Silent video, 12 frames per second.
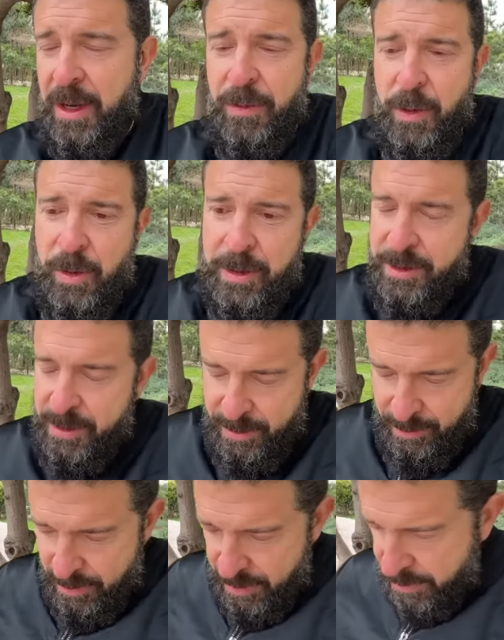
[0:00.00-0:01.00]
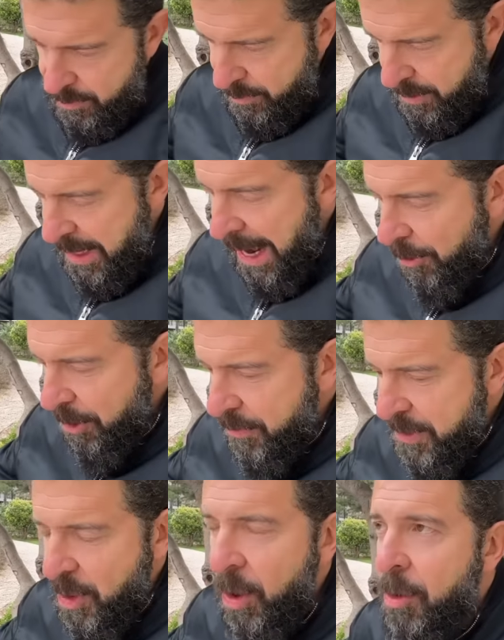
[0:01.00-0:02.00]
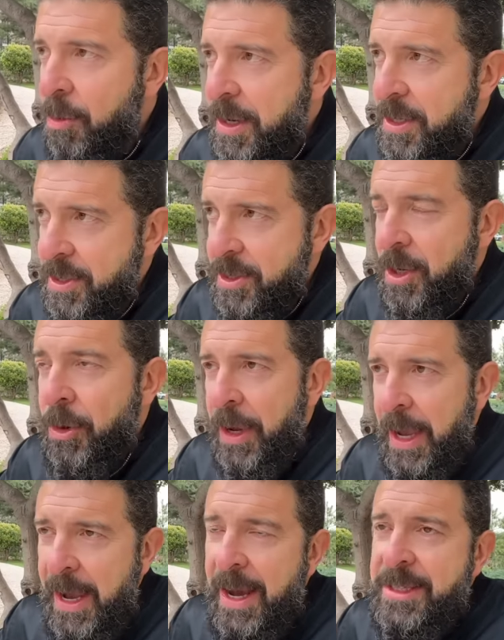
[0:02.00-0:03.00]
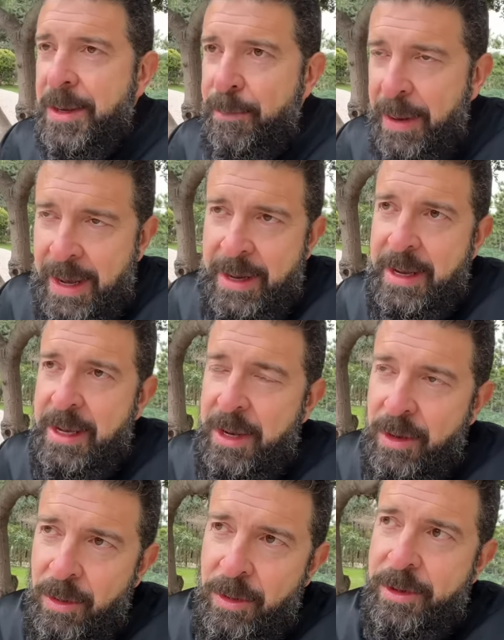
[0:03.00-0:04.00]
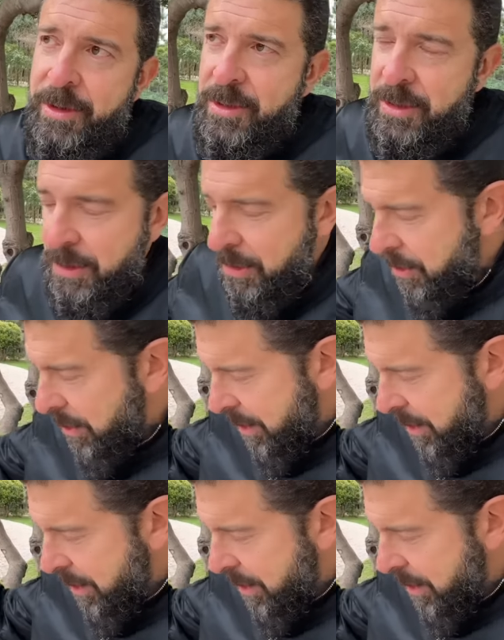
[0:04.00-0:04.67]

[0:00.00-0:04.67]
And of course, the narrative is always sow chaos and panic in order to